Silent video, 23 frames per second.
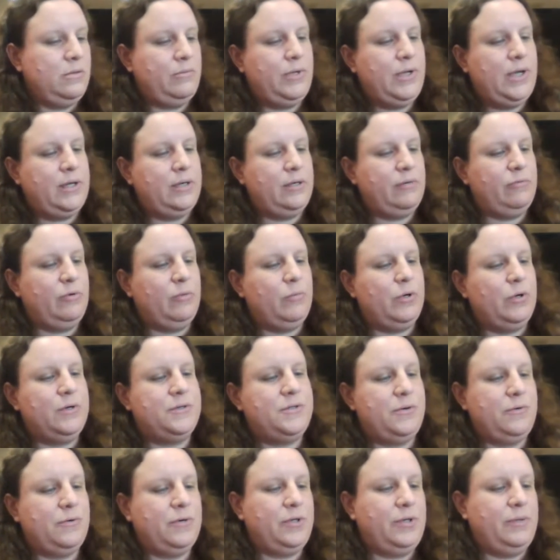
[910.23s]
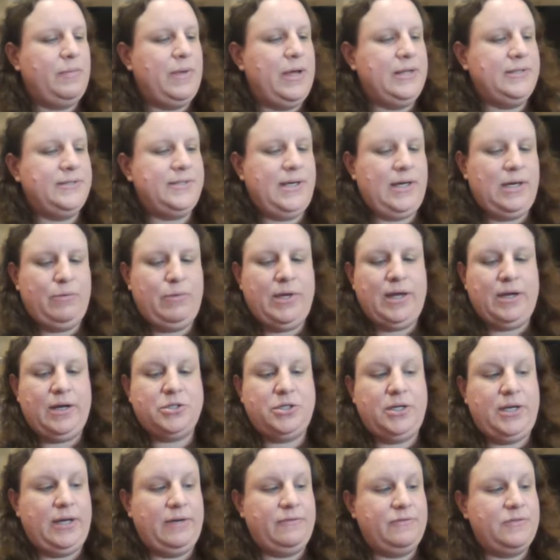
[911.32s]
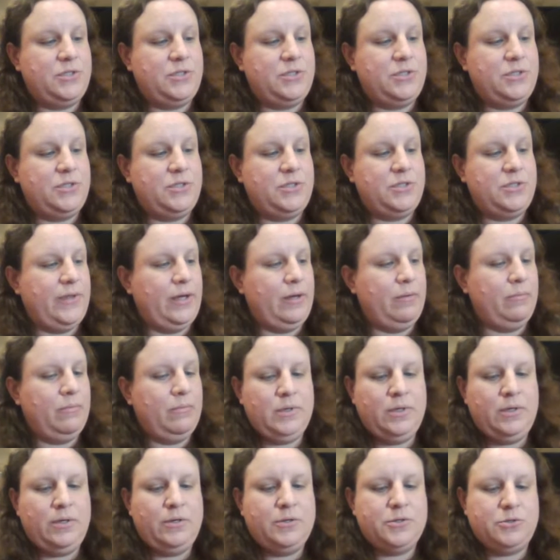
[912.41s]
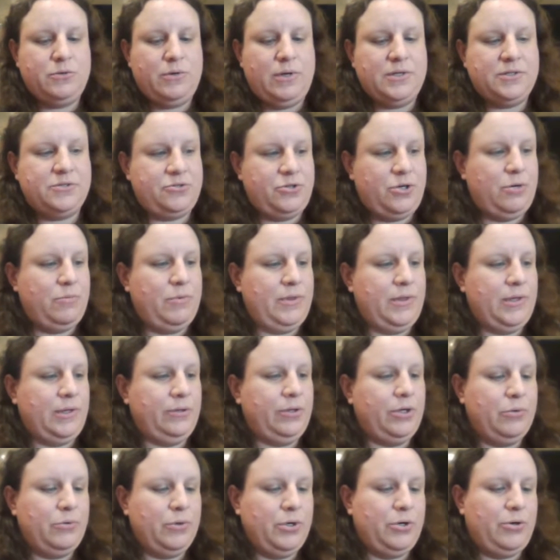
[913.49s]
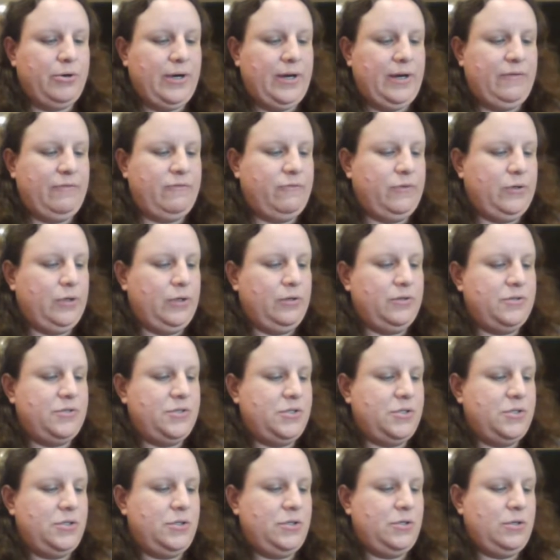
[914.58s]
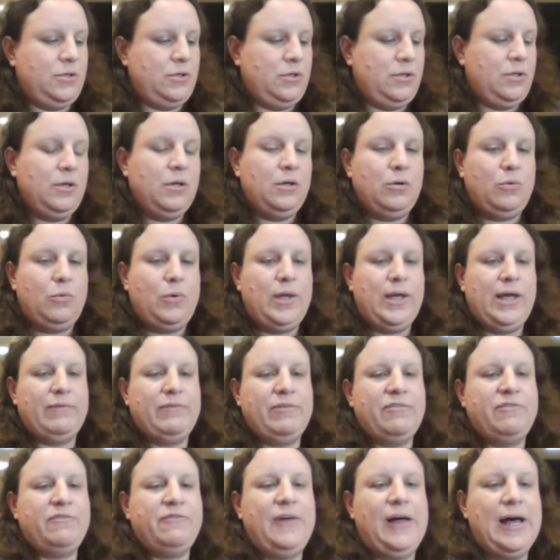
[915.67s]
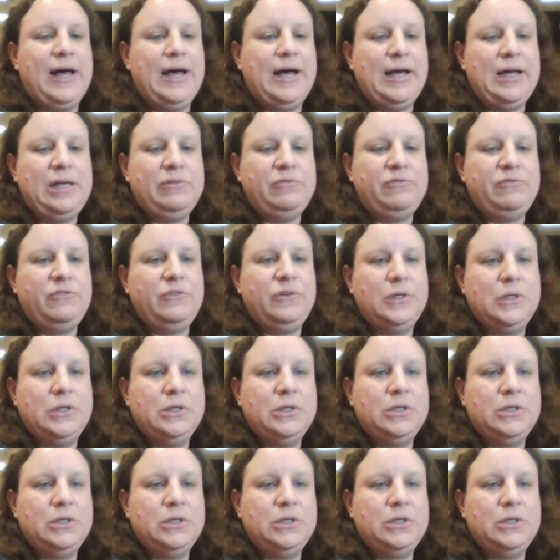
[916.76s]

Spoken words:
We got a Roberto Clemente. We actually have two of them. So I'll start with the lower grade first. We have a 5.